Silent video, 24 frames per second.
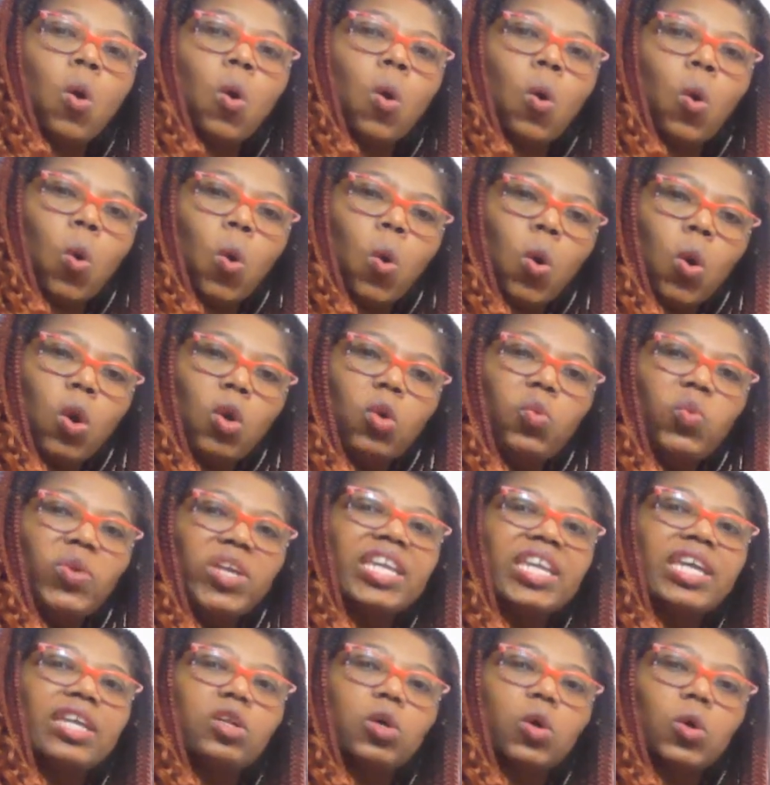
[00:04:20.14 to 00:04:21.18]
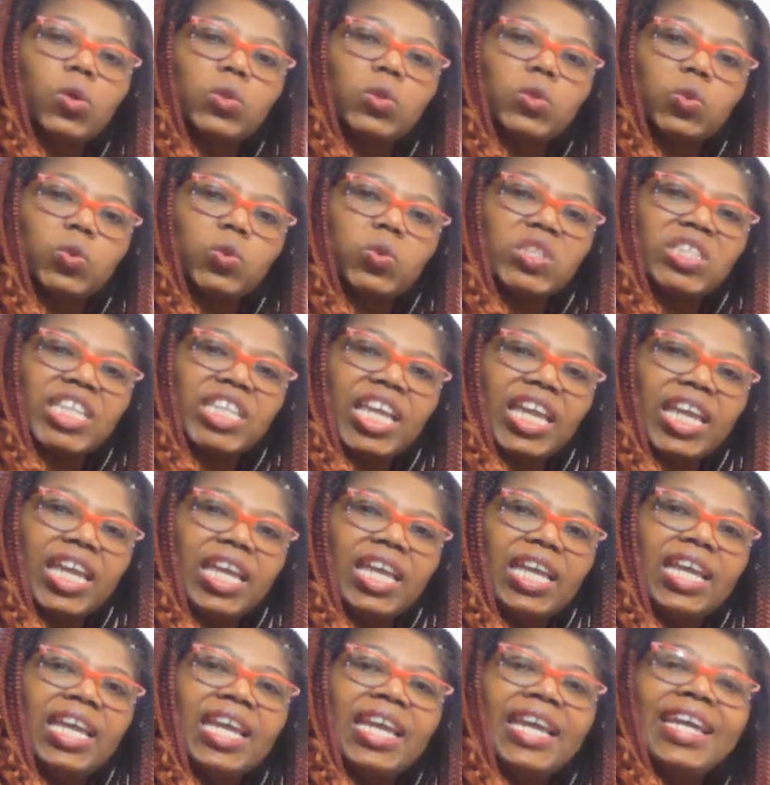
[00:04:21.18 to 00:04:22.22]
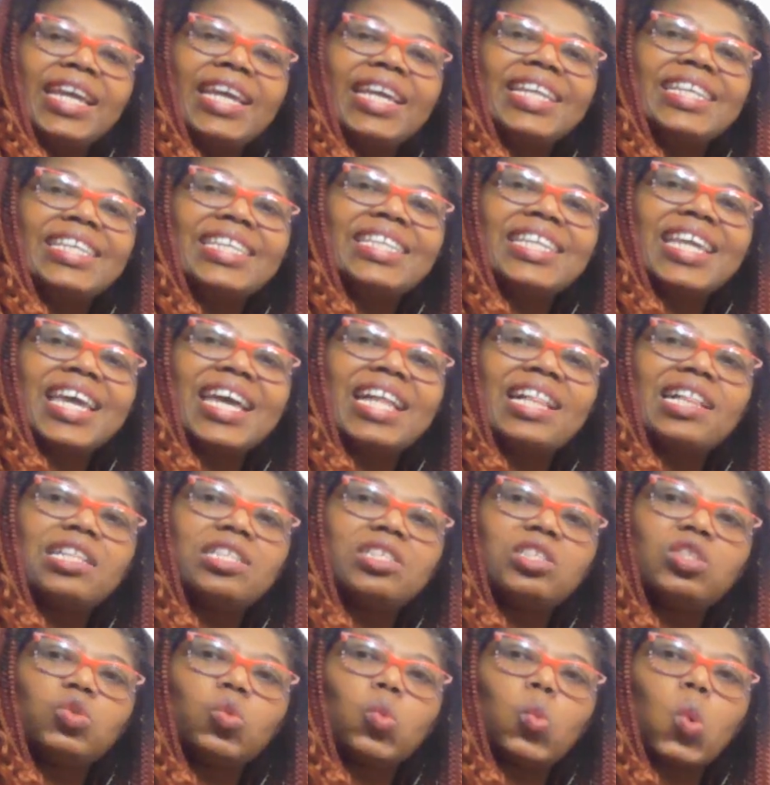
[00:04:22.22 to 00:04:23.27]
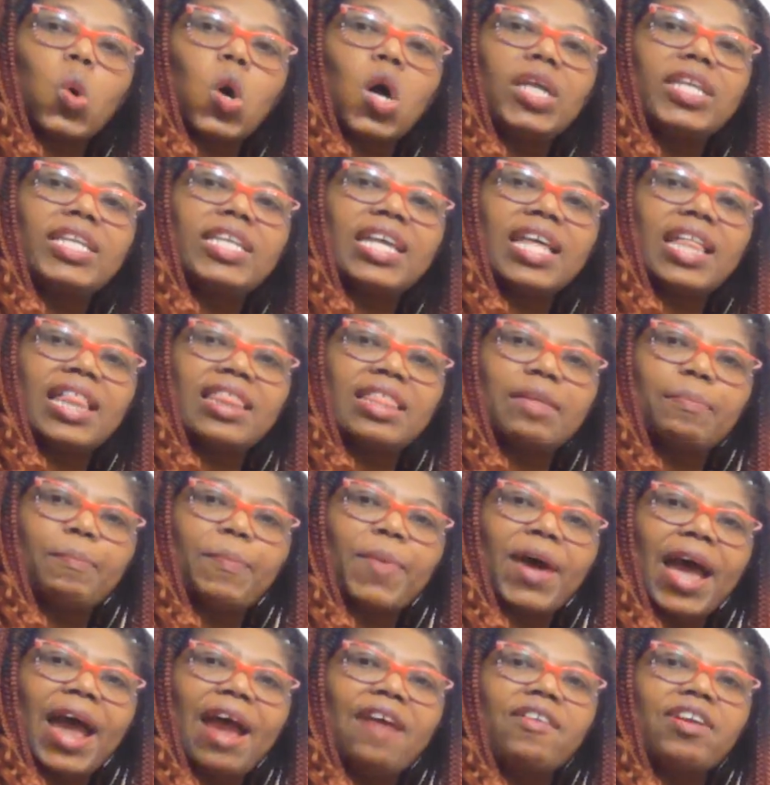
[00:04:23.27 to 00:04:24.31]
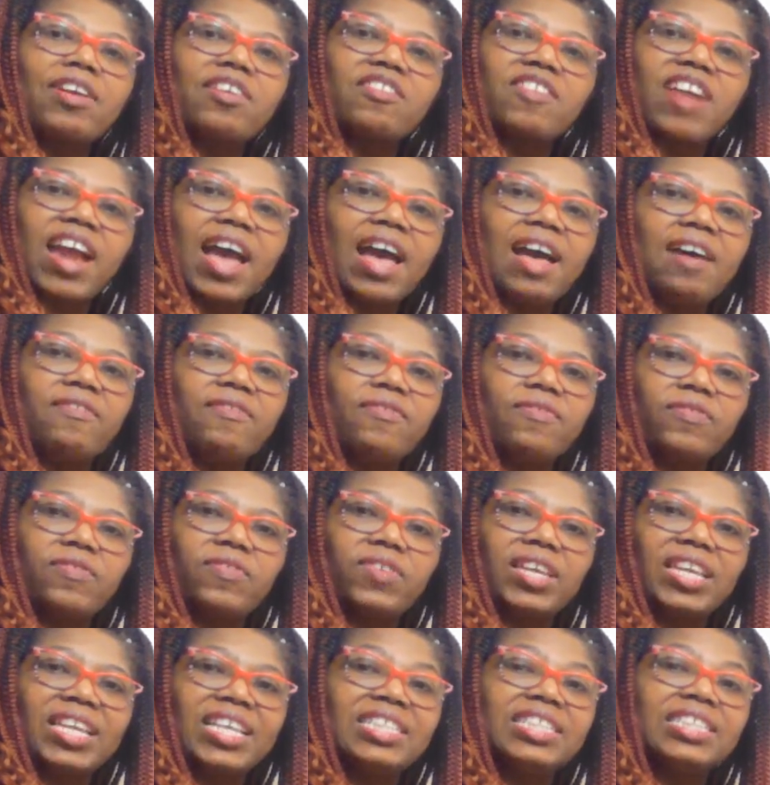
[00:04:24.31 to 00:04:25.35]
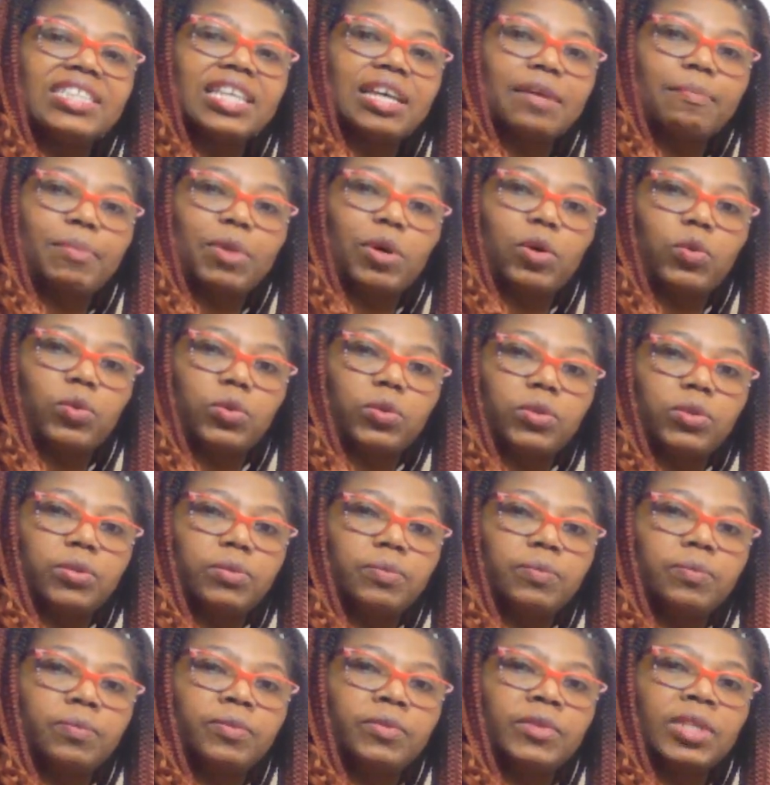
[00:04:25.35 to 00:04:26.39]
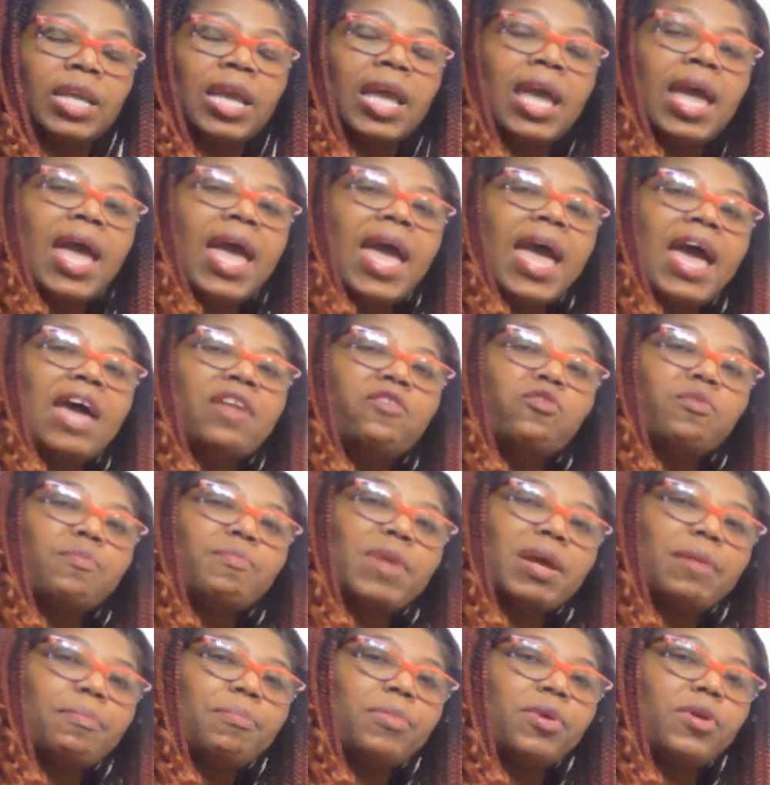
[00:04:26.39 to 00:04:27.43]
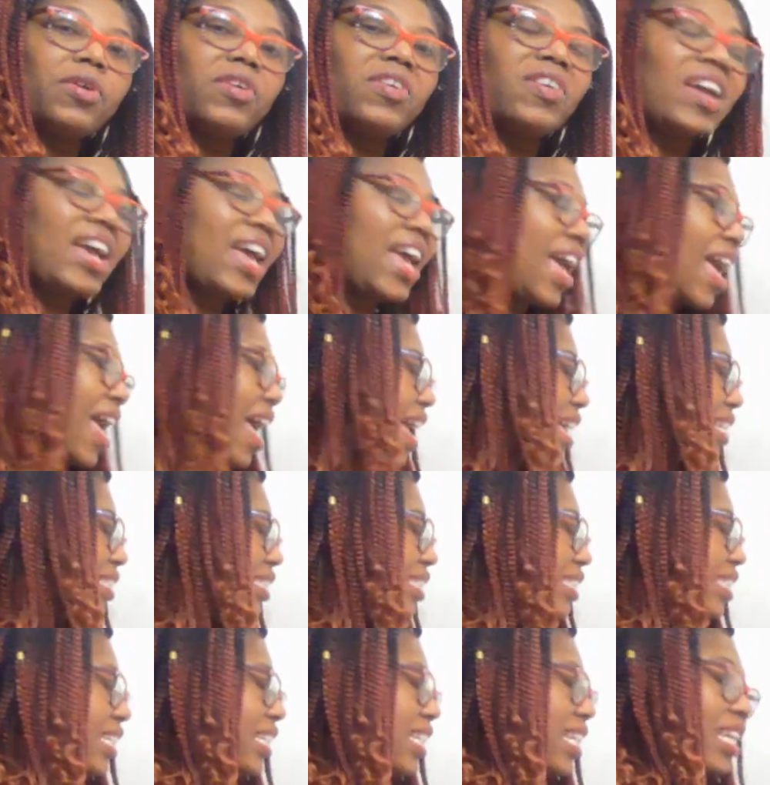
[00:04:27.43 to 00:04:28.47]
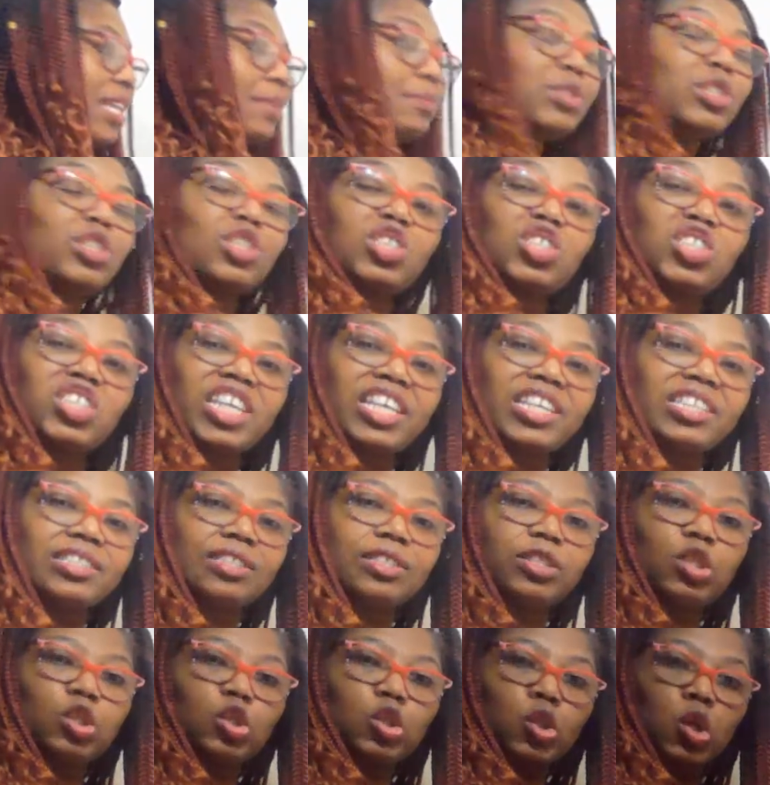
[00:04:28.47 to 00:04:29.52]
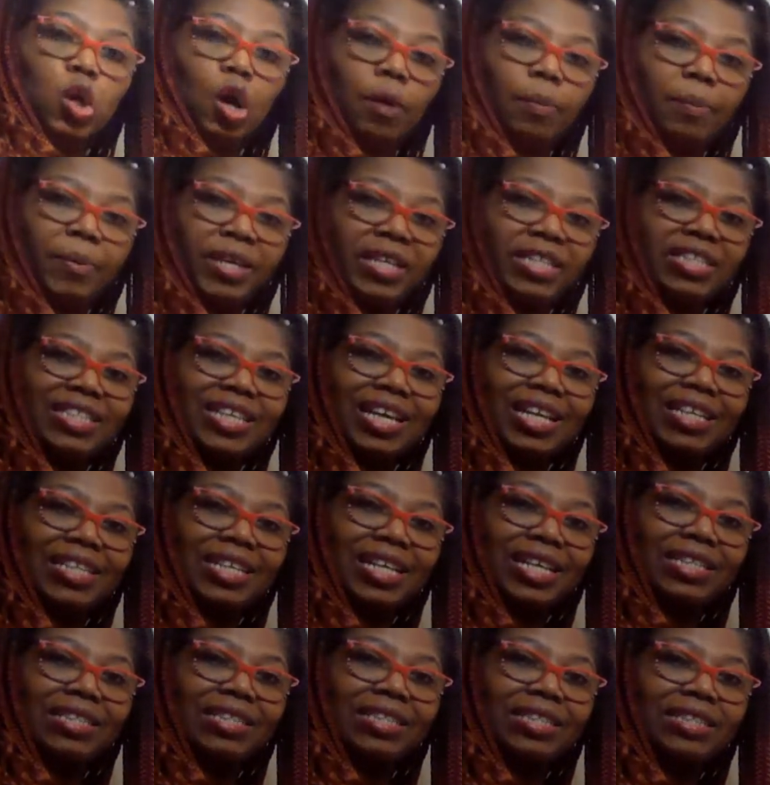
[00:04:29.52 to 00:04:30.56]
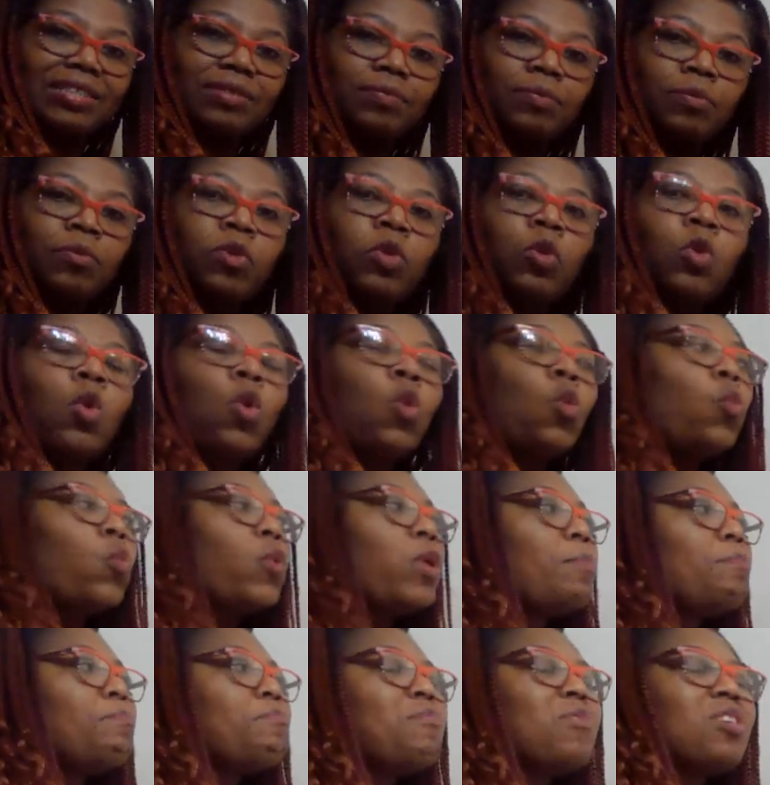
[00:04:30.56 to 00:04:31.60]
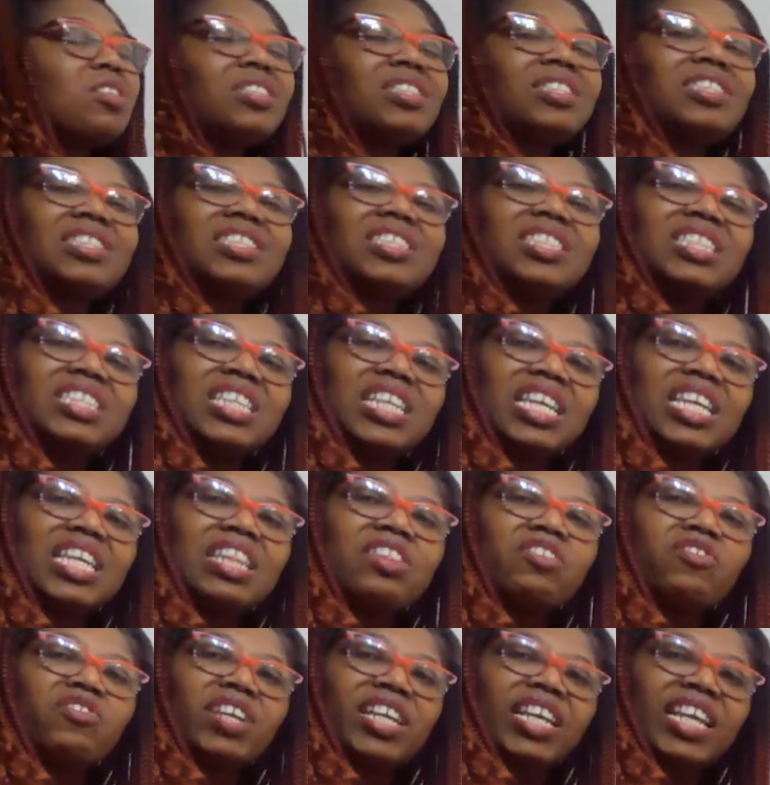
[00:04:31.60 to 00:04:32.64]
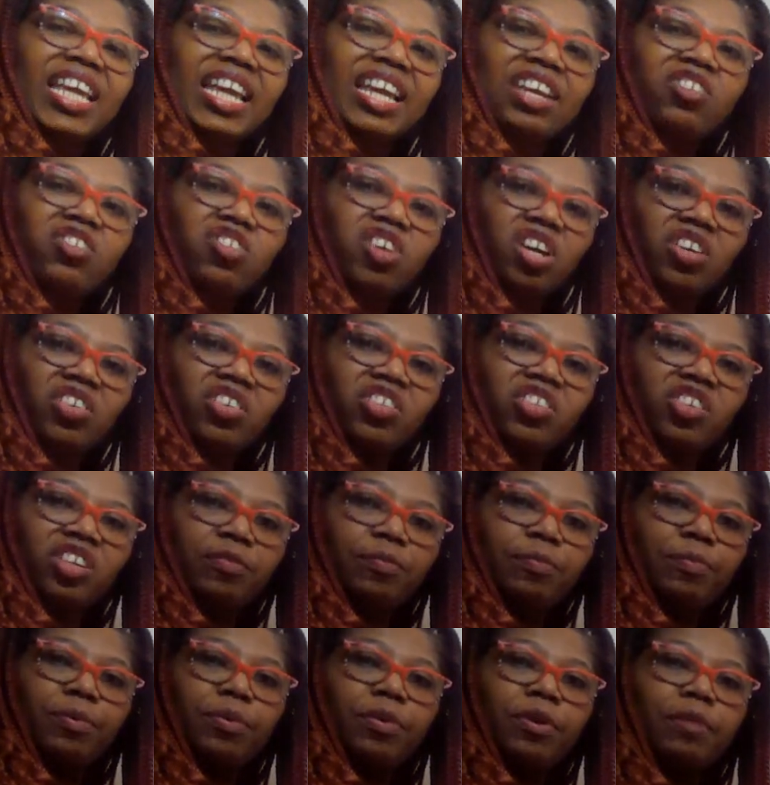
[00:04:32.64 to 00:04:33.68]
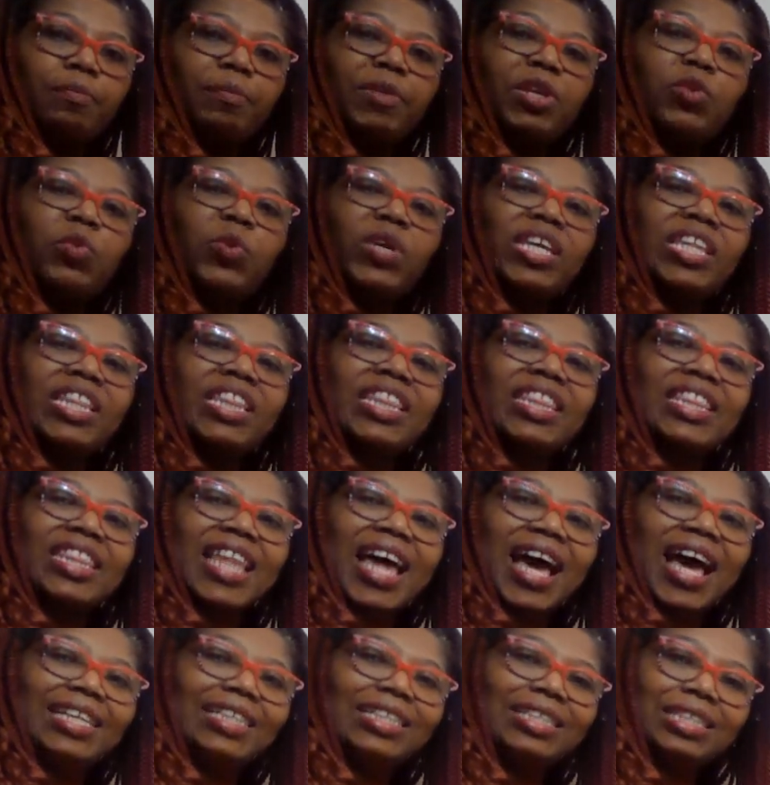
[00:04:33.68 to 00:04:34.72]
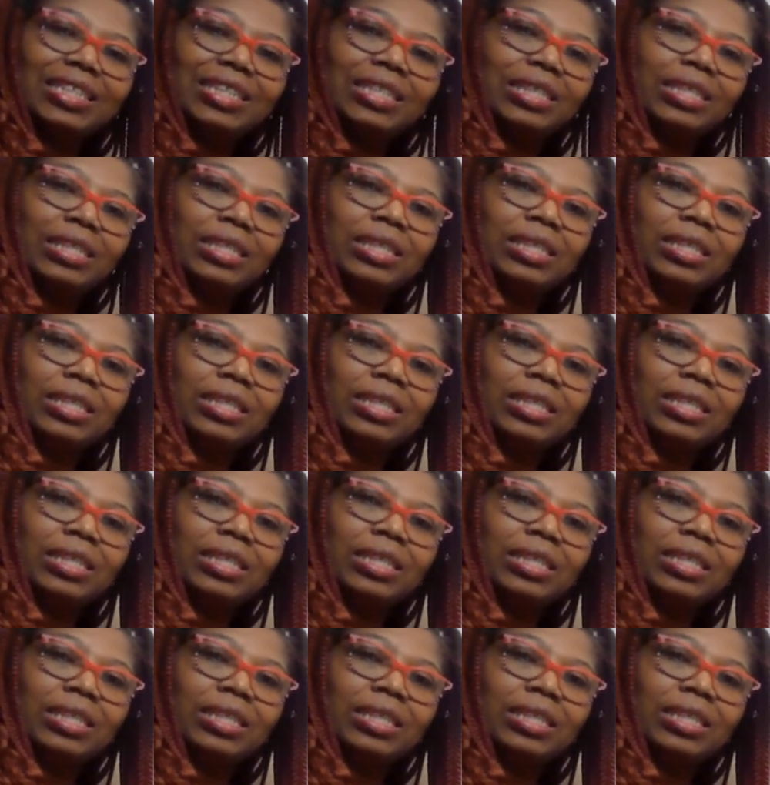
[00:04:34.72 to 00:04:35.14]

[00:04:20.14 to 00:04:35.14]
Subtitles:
Or we can also say it tells what the paragraph is about. And remember, as the name suggests, topic sentence, we must see the relationship between that